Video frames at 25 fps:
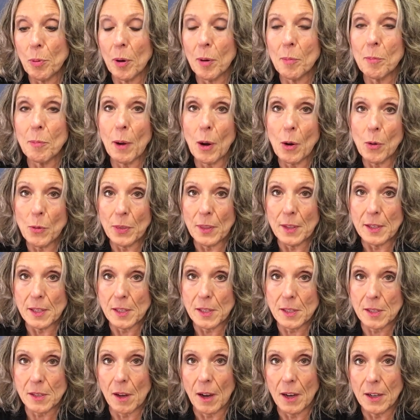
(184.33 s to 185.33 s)
promote
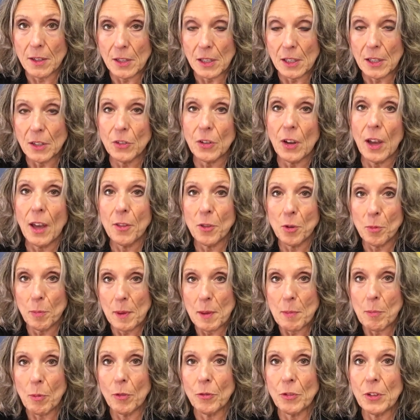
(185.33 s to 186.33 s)
this idea to other
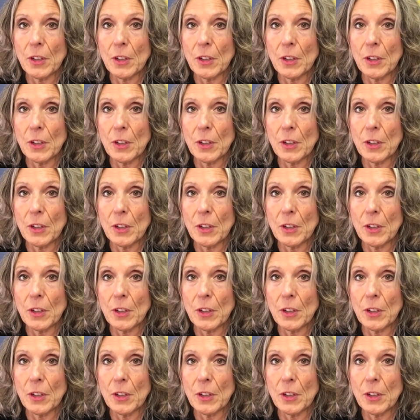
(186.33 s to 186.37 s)
people,